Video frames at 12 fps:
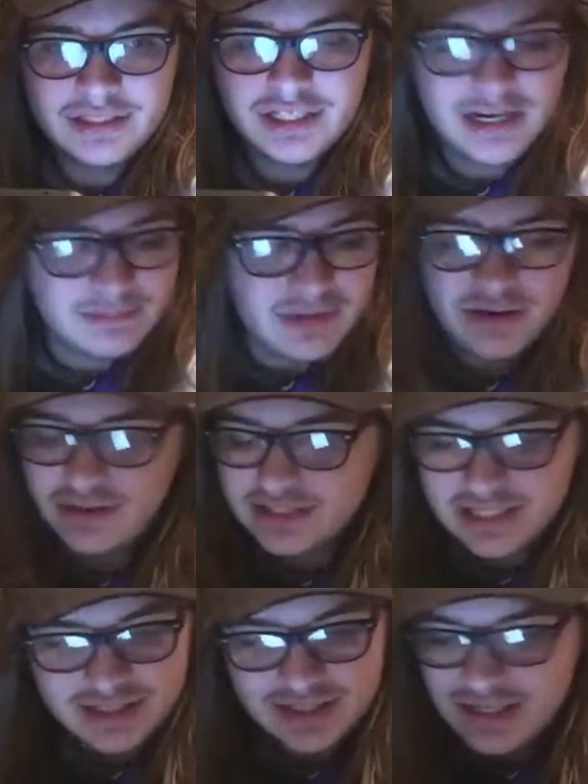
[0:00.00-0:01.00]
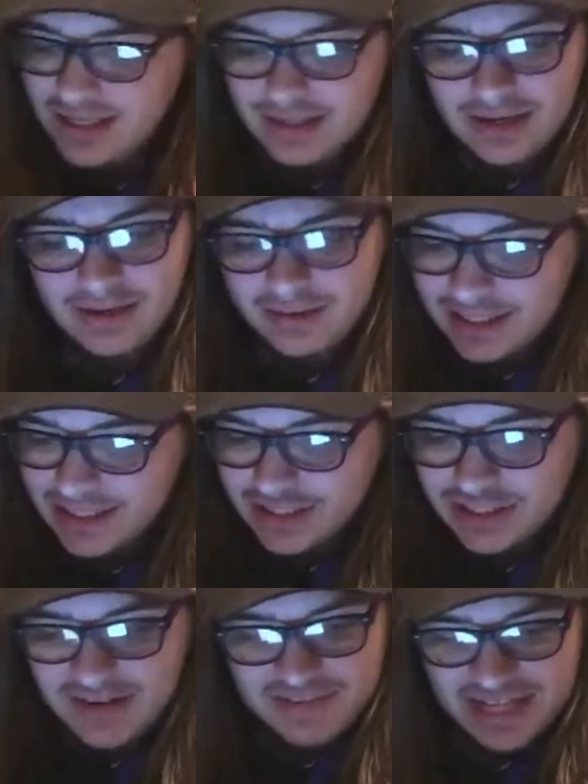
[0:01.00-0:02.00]
I'm not gonna take a
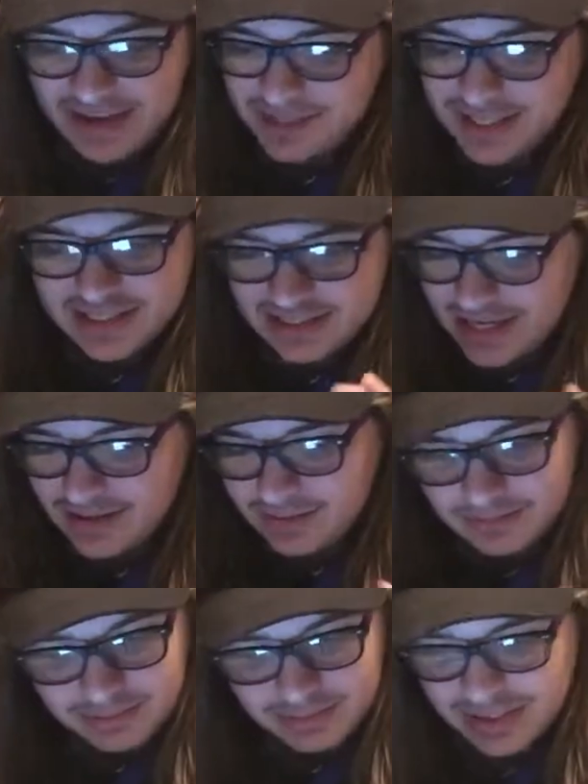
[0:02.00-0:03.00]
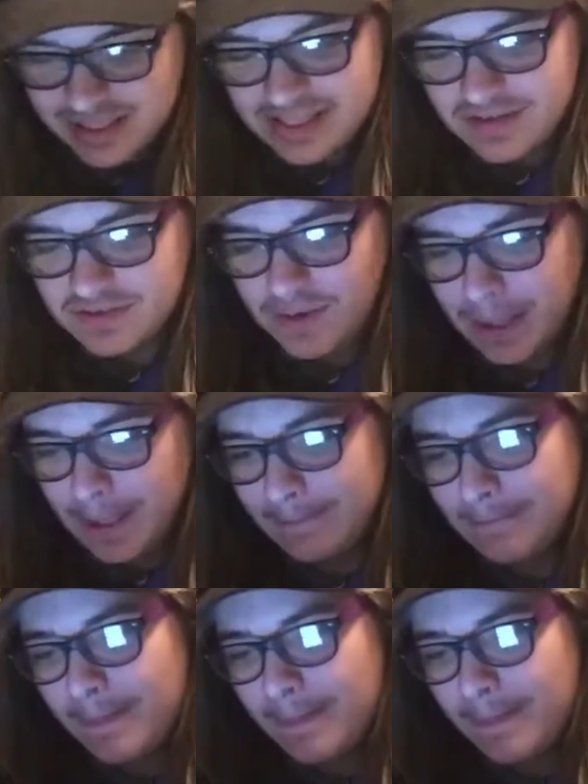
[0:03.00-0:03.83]
shot for that because that was funny.